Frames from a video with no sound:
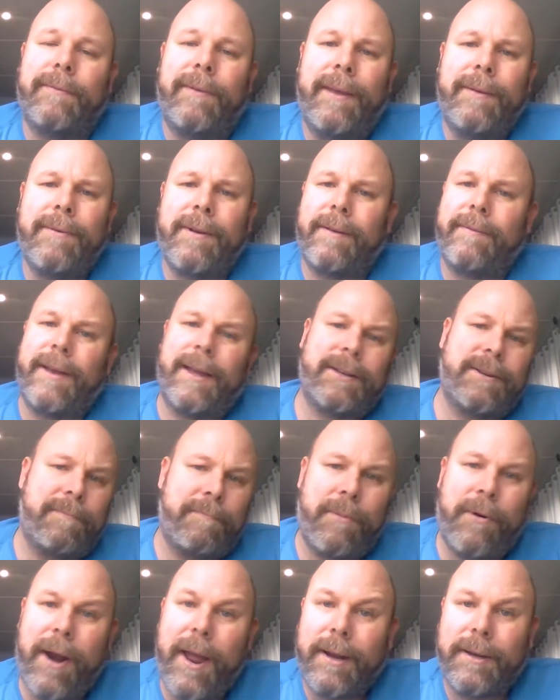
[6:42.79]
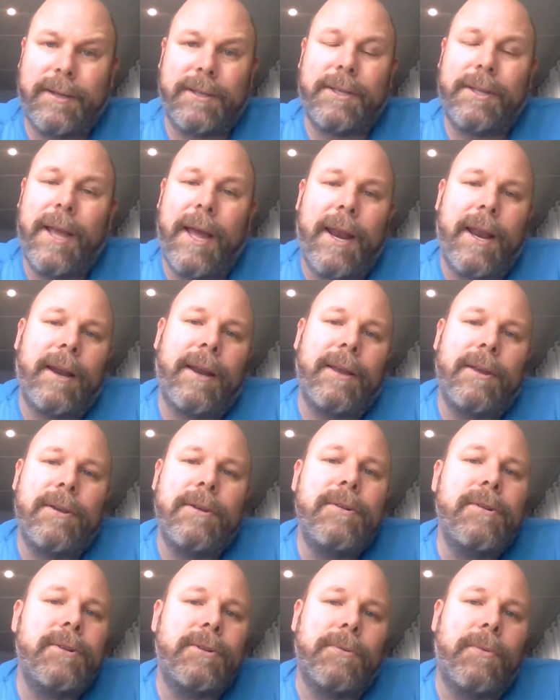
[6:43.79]
He would have had to practice that in a
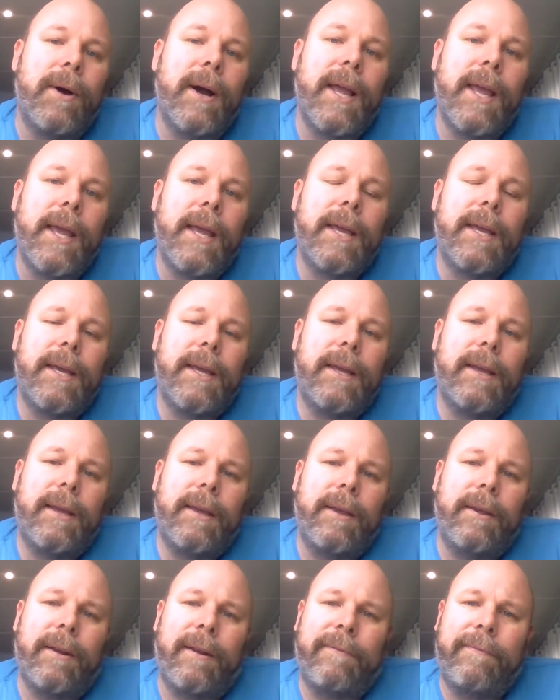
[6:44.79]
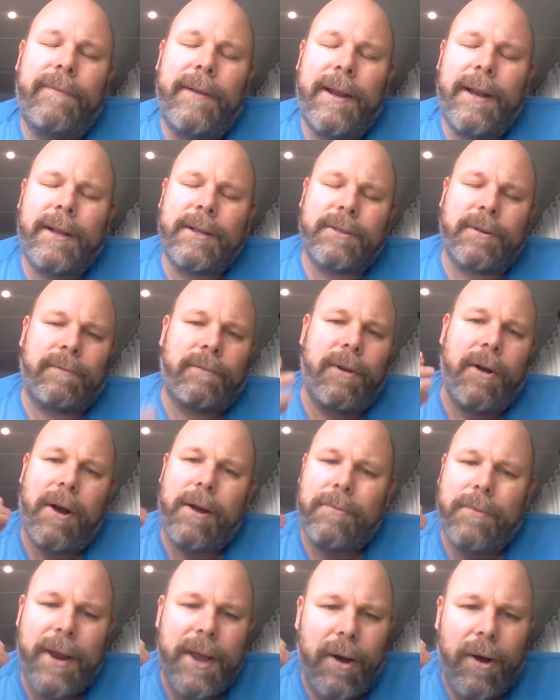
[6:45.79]
huge way. Feelings of,
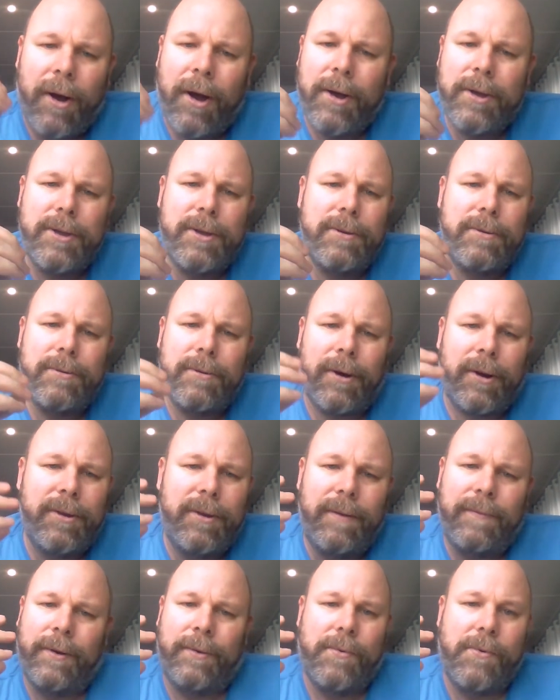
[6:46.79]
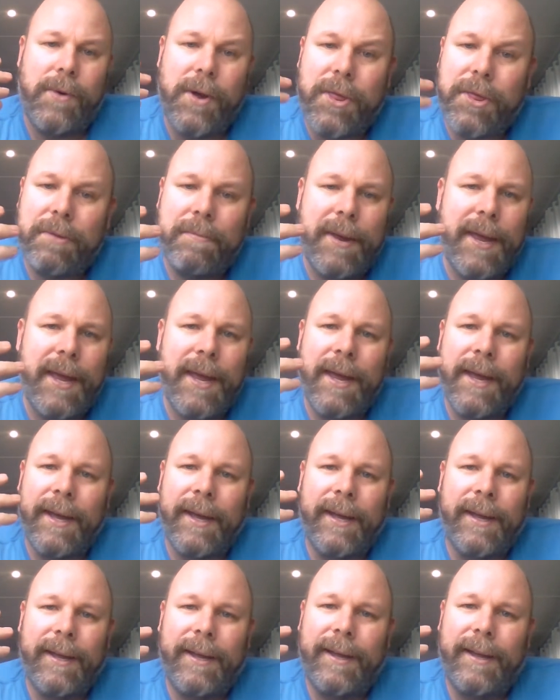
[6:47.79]
God, where are you? Are you even with me?
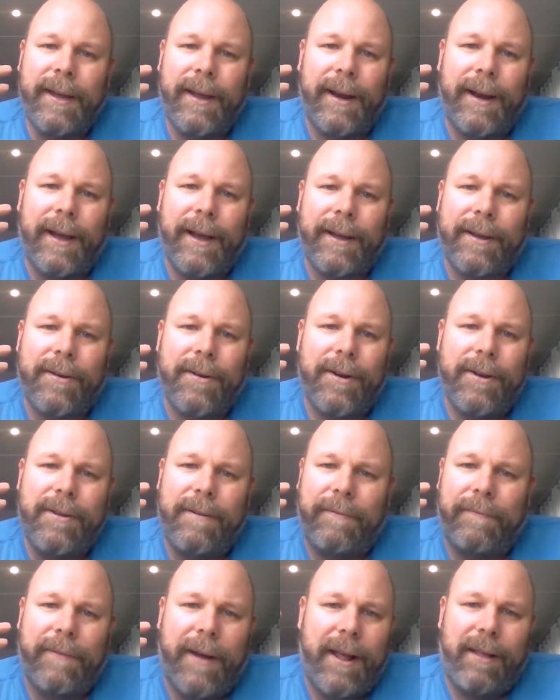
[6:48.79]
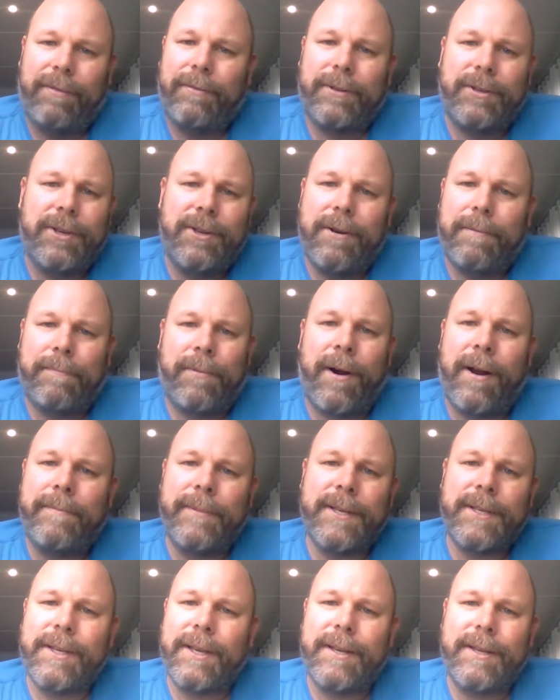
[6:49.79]
Like, are you faithful to your
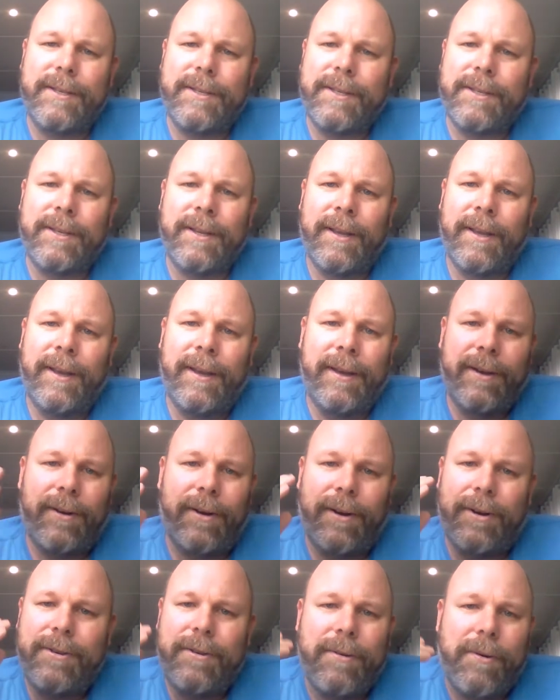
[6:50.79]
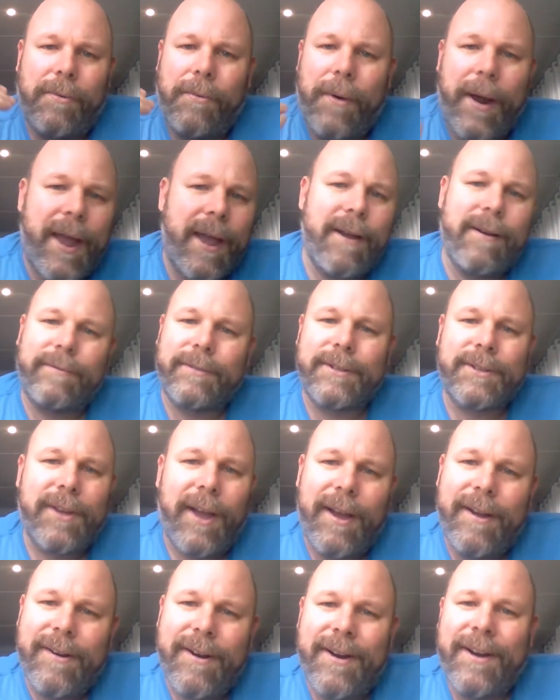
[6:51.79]
promises? Are you aware of what's
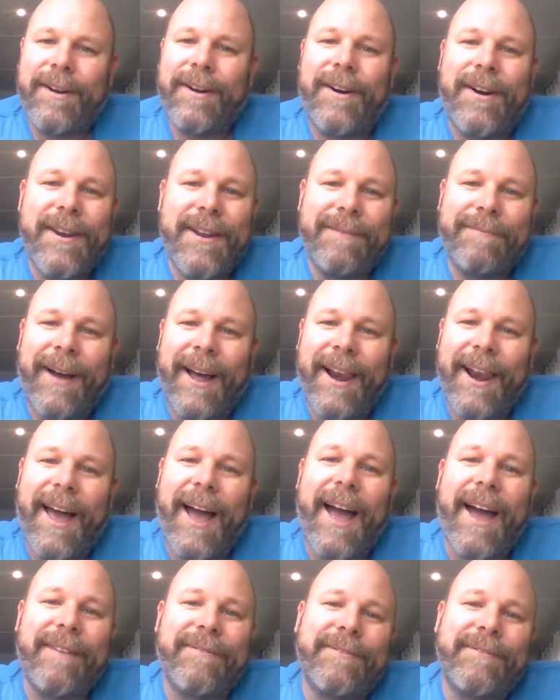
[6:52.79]
going on in my life?